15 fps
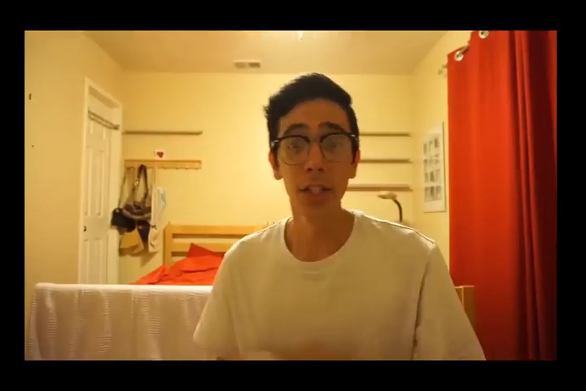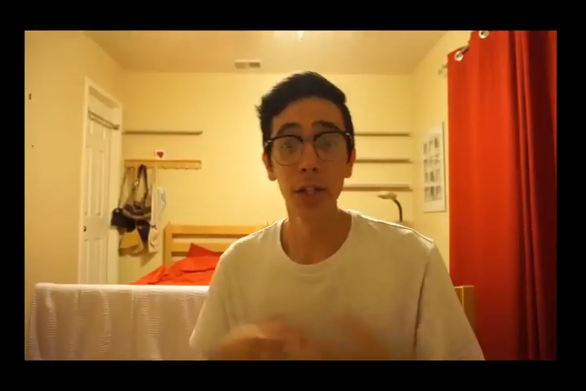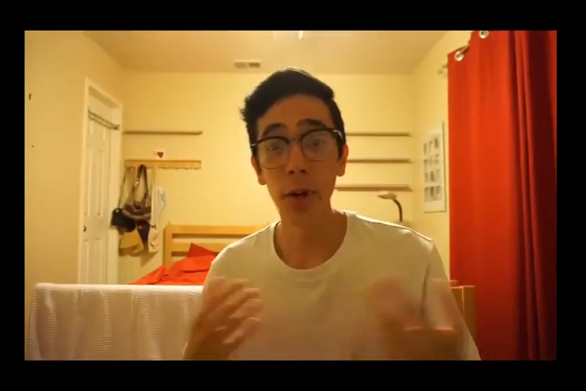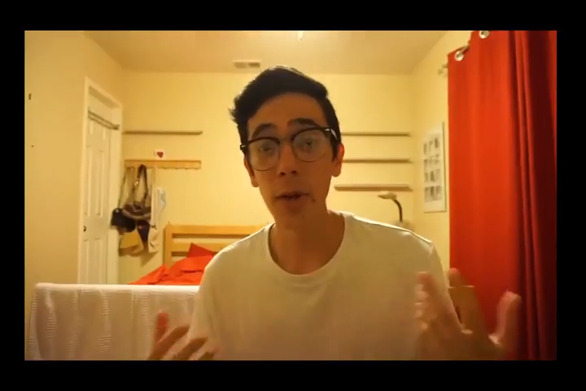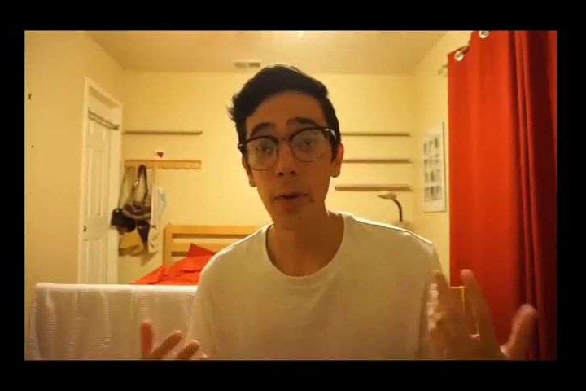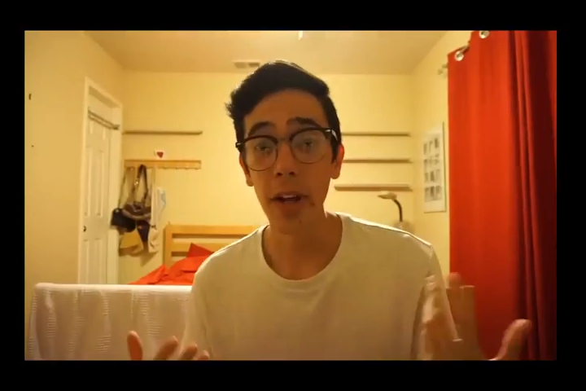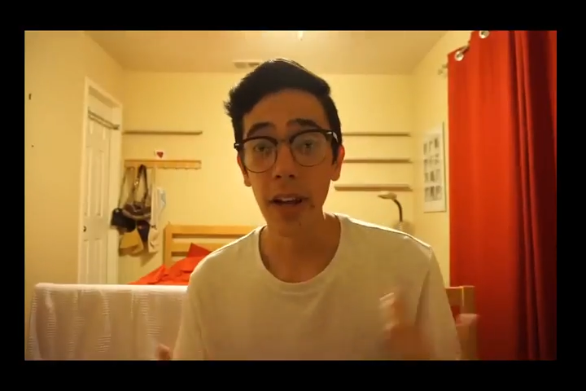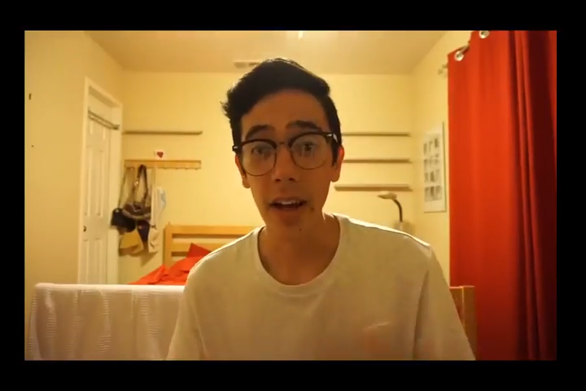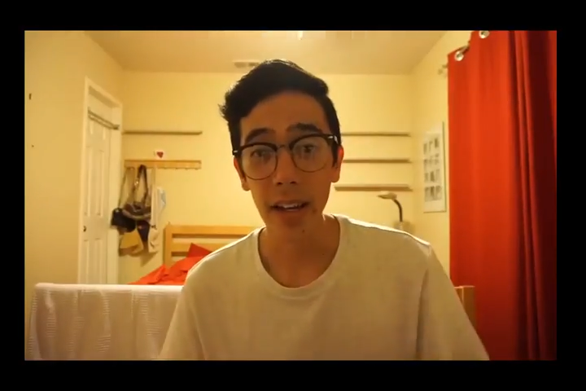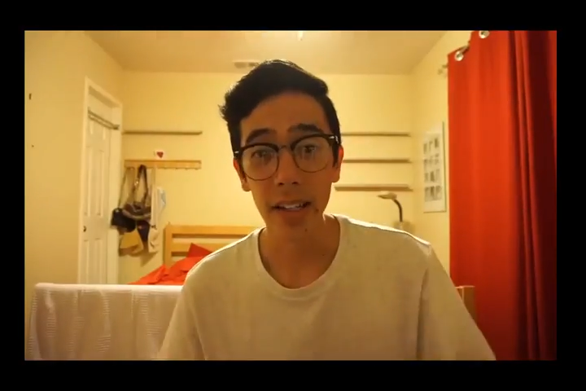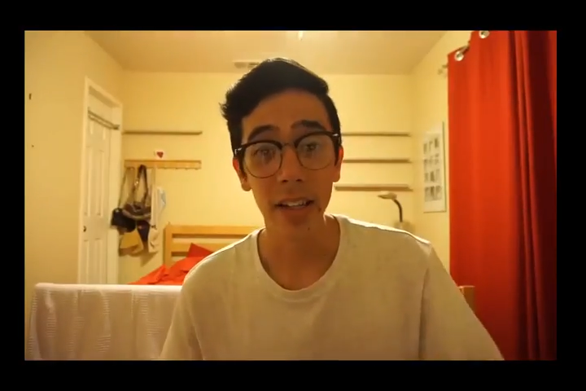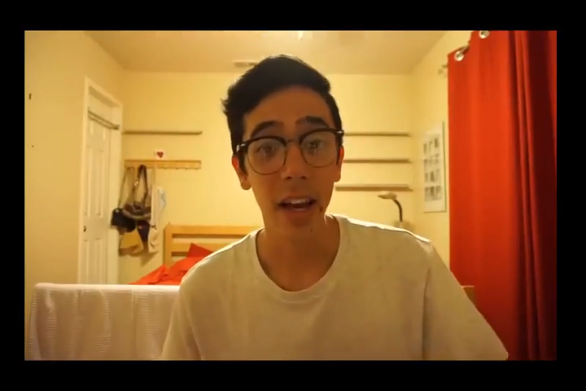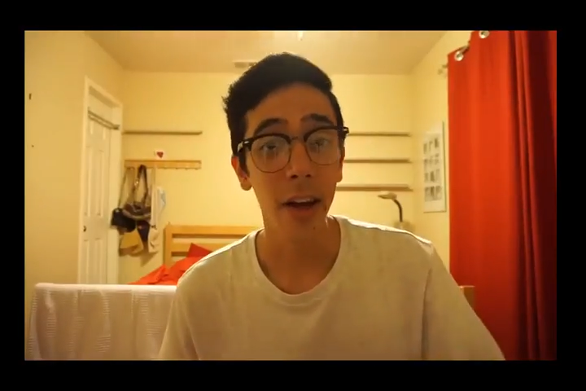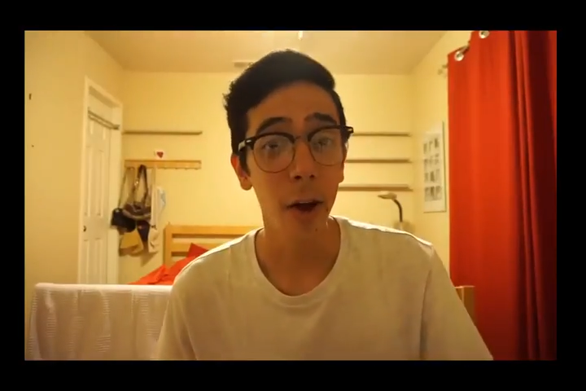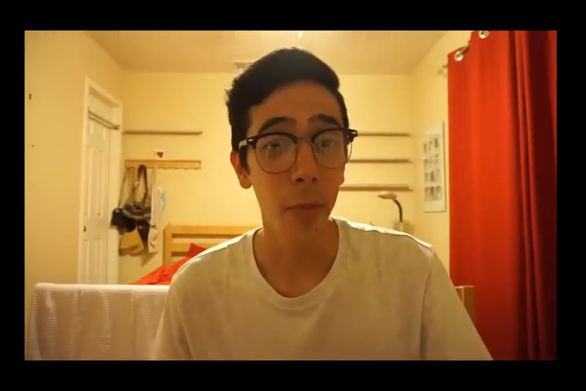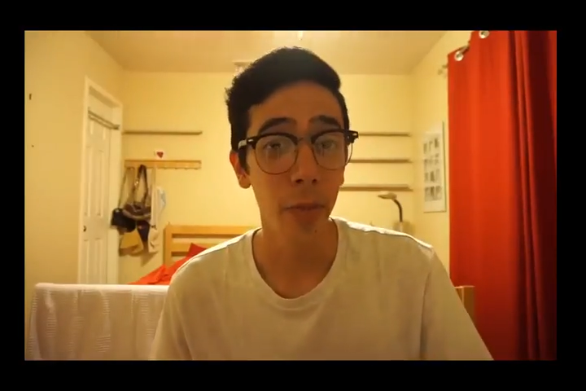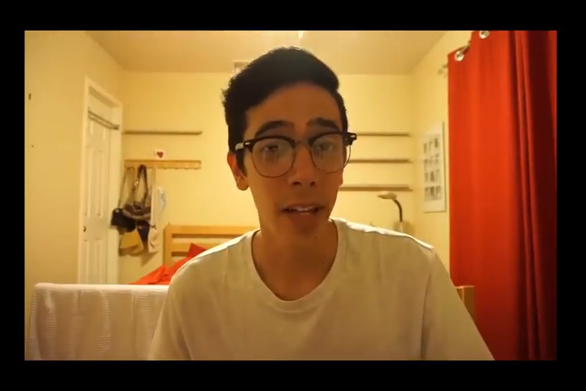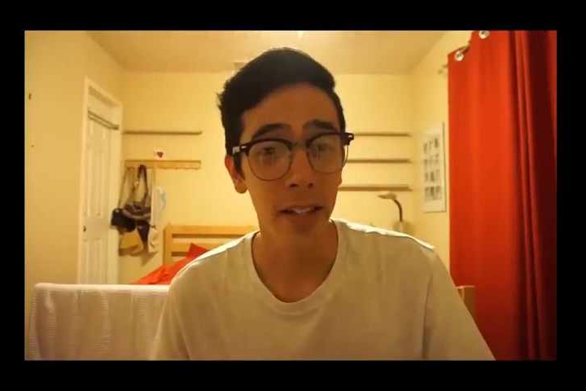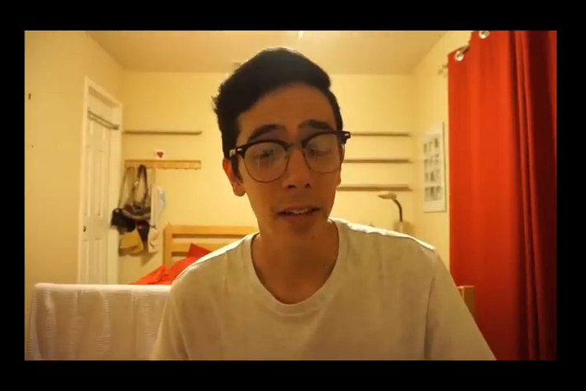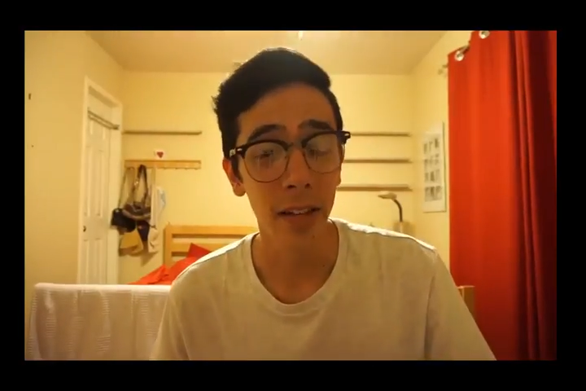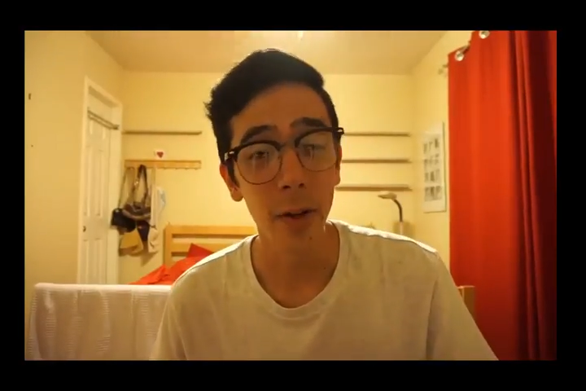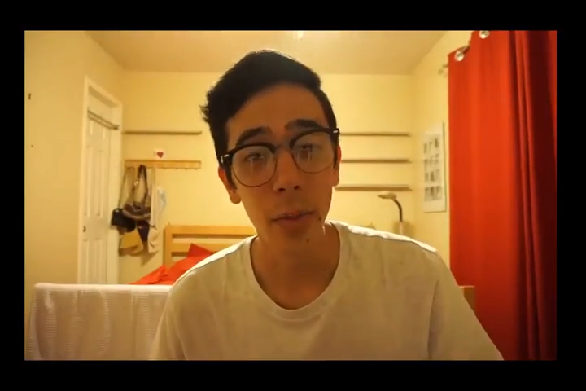So anyway guys, I hope
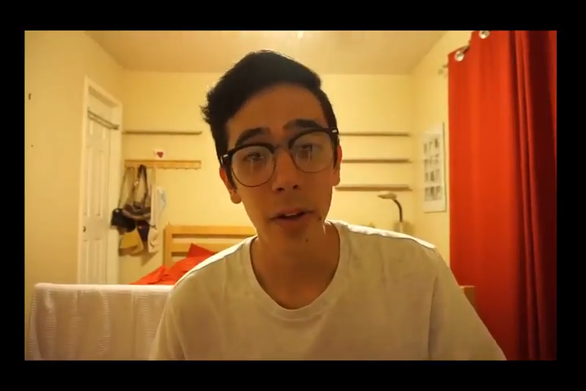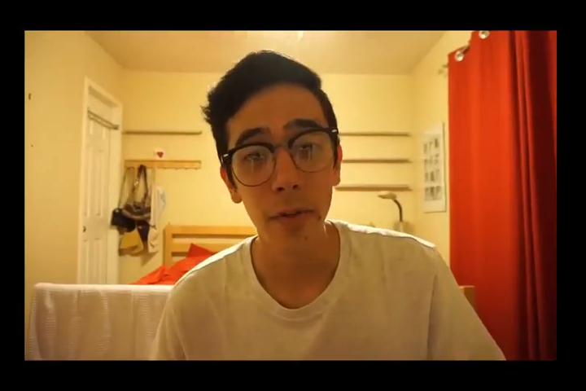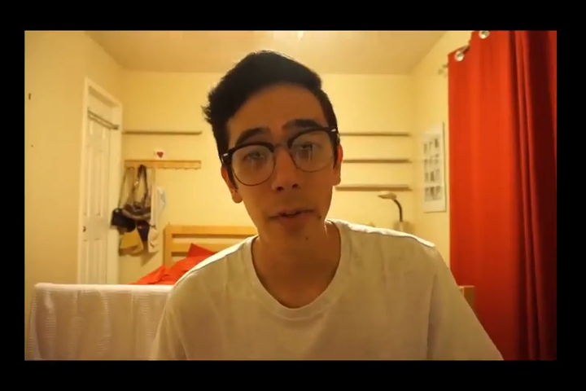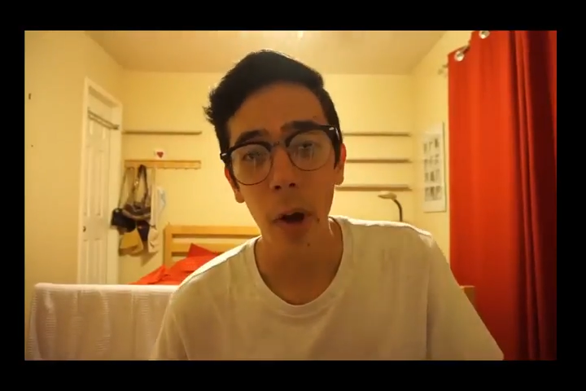that's a little bit of